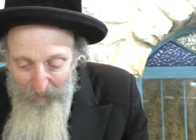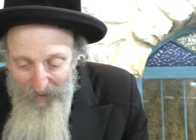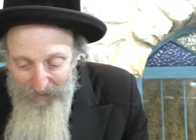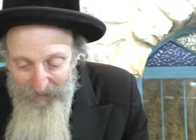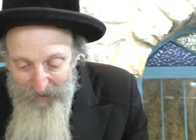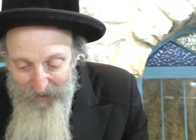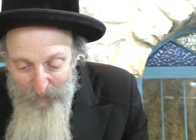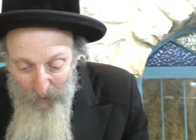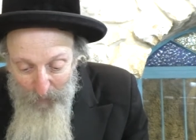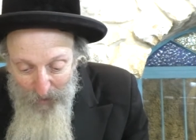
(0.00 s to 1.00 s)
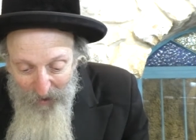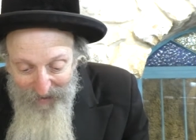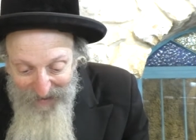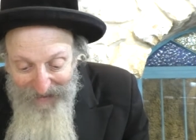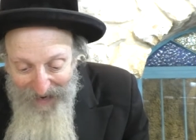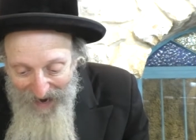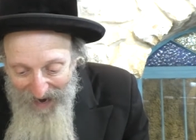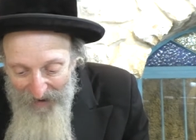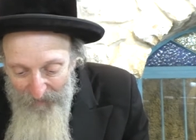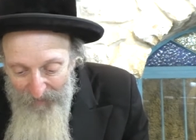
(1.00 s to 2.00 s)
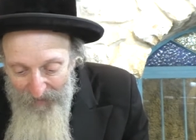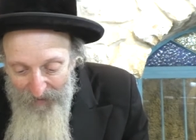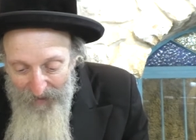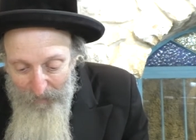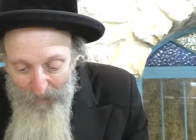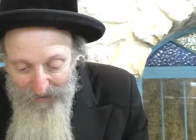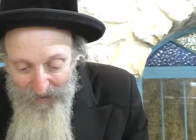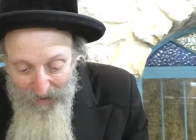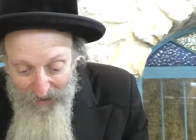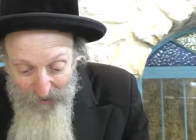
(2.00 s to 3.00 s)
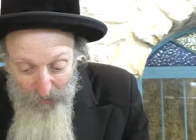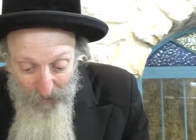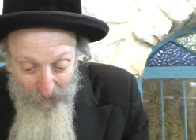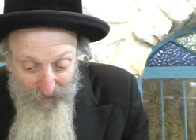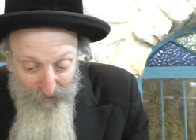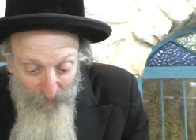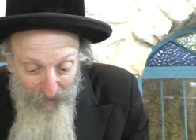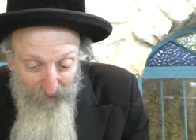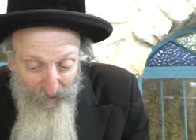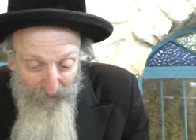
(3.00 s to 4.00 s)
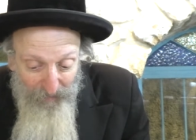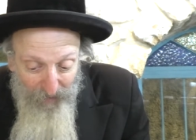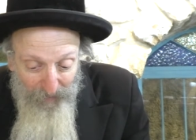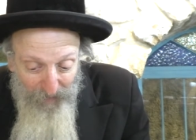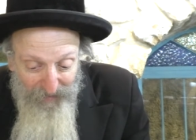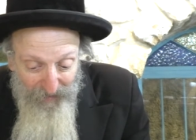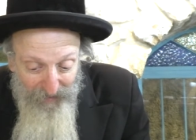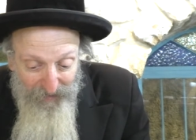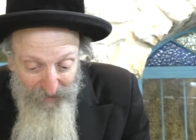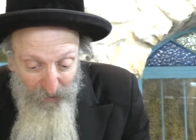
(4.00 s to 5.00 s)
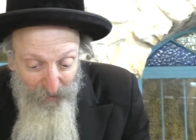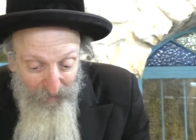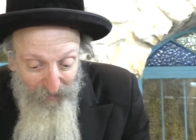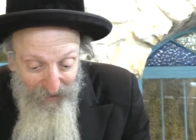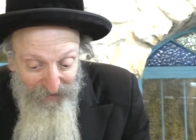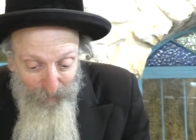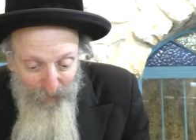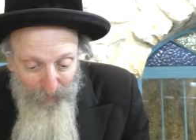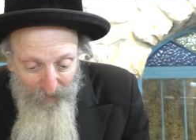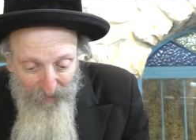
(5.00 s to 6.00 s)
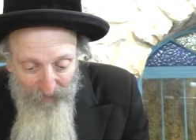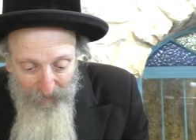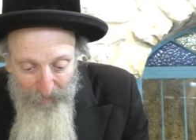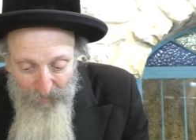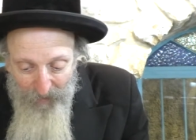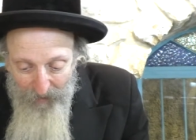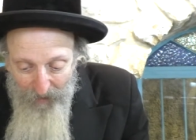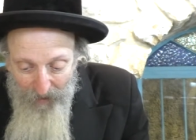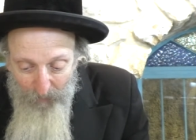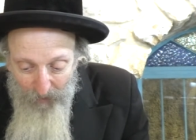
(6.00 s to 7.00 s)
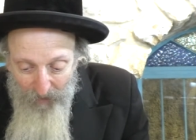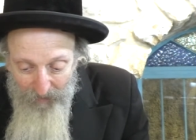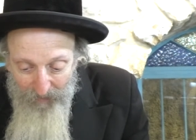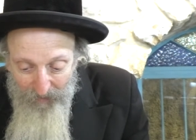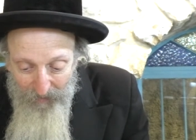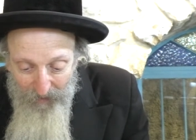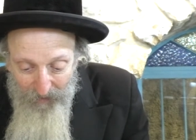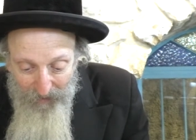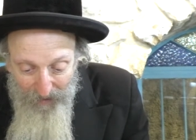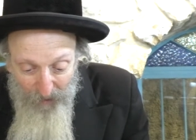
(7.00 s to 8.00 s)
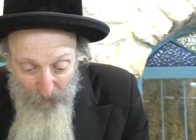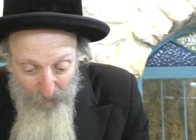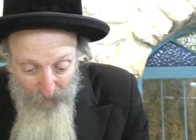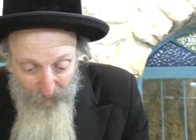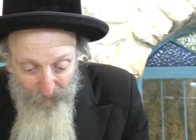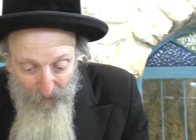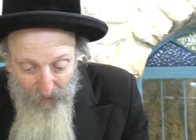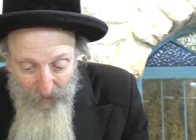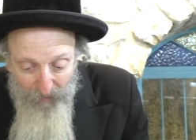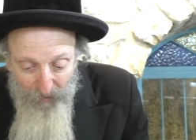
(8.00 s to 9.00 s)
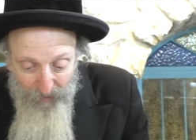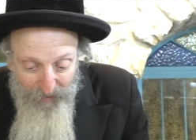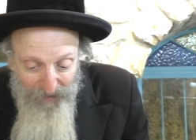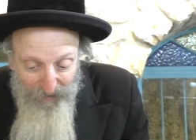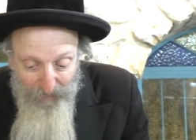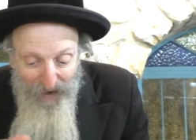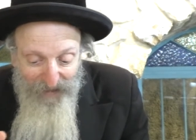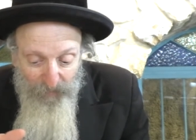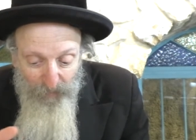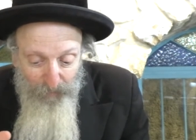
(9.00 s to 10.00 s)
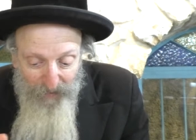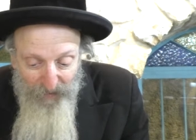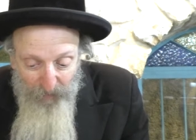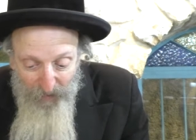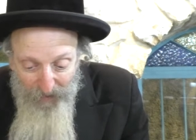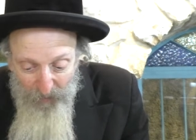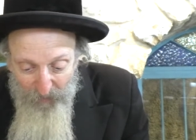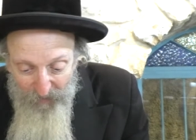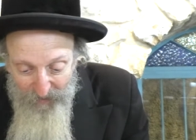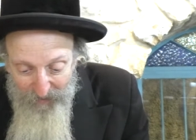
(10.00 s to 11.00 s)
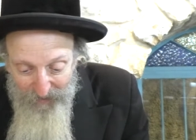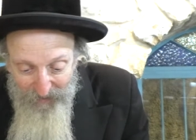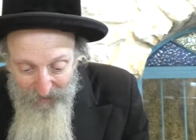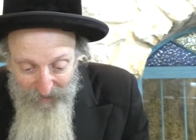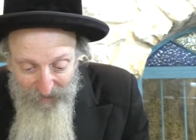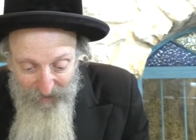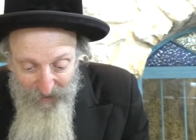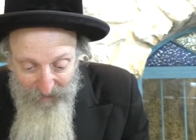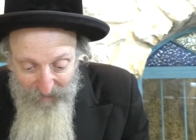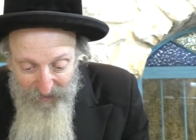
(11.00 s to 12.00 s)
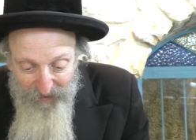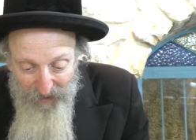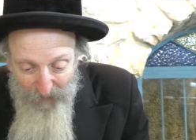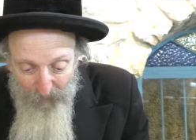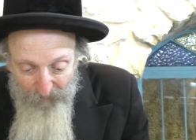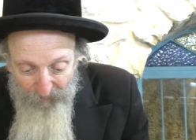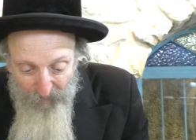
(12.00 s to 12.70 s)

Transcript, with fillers: But So it's more, more than you need to have. Yeah, Pesach asura. because a regular uh, Pesach is Asura, even that's pretty big. a kind of so it's like the maximum Pesach for an Eruv is, is, is, ten is ten amma.